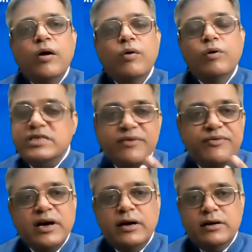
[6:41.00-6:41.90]
was
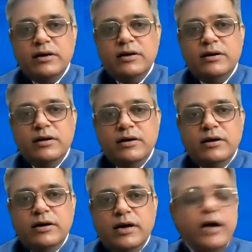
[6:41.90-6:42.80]
difficult.
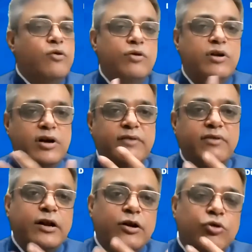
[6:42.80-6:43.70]
I could not even
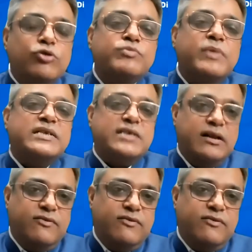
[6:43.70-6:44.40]
introduce myself.